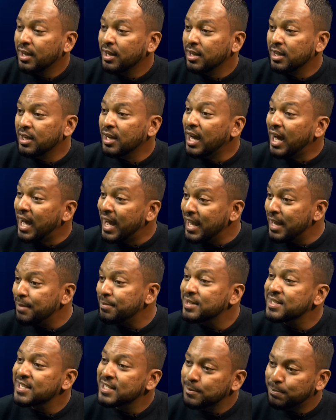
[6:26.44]
Here I am
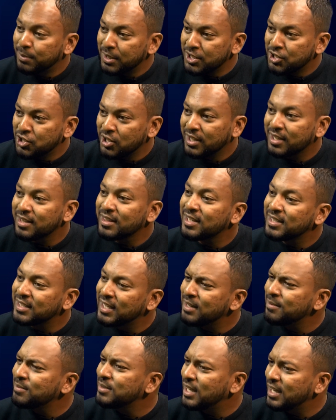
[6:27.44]
as a spring chicken. They
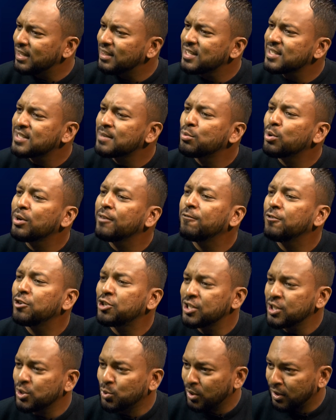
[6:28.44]
tell him, Dad, there's a more
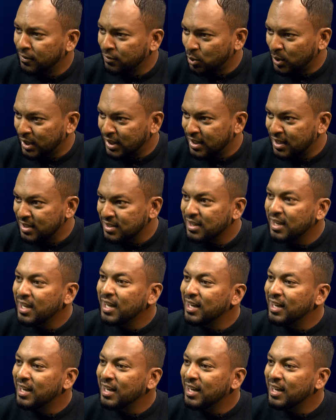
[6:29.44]
efficient way of doing this.